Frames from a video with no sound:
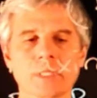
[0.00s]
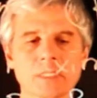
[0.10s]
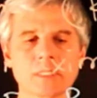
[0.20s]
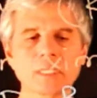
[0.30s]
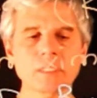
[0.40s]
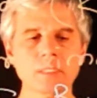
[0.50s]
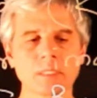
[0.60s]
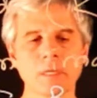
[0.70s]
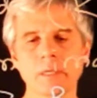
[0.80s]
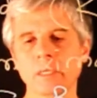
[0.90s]
Since
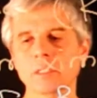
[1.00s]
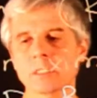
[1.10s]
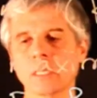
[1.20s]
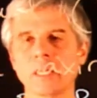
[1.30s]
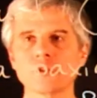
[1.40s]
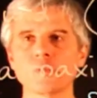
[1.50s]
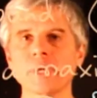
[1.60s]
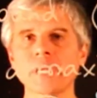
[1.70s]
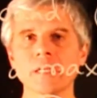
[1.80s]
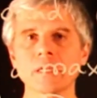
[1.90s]
it's
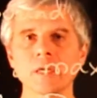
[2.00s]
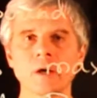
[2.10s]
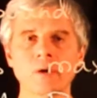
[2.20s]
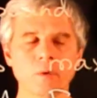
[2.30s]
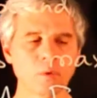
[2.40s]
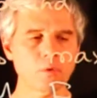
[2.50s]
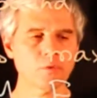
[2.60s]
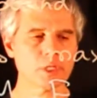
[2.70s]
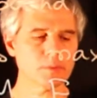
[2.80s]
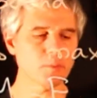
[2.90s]
algebraic
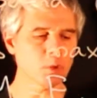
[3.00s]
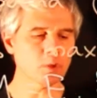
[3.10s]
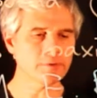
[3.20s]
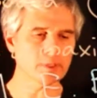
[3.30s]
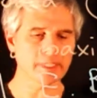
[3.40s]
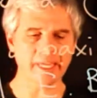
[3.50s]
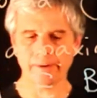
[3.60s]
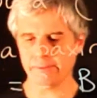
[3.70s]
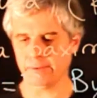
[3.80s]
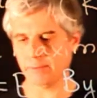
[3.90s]
over a smaller field
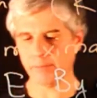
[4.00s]
F,